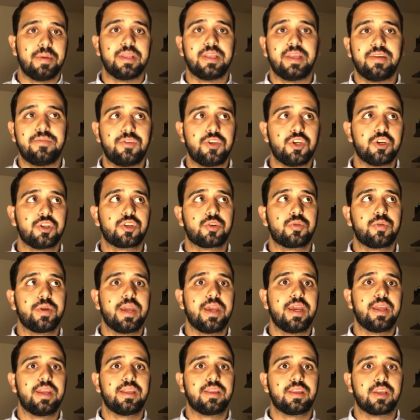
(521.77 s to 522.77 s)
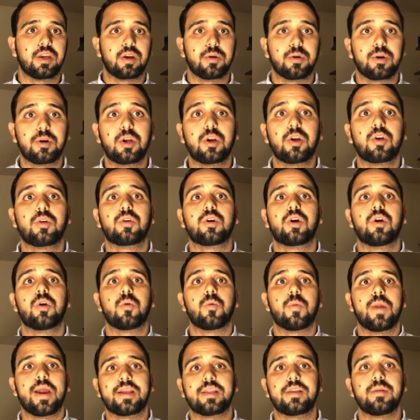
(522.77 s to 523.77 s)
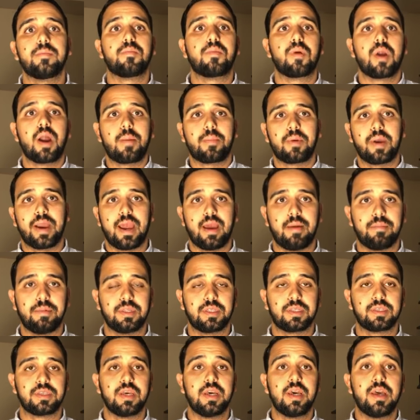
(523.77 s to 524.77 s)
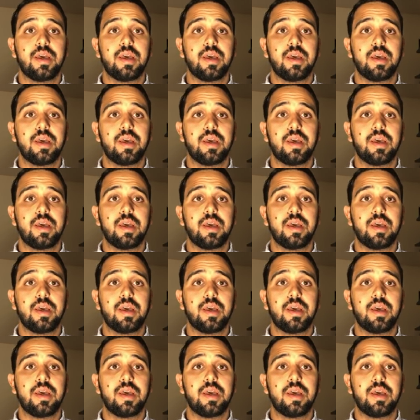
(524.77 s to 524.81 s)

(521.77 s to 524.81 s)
They've just created the correct and proper habits.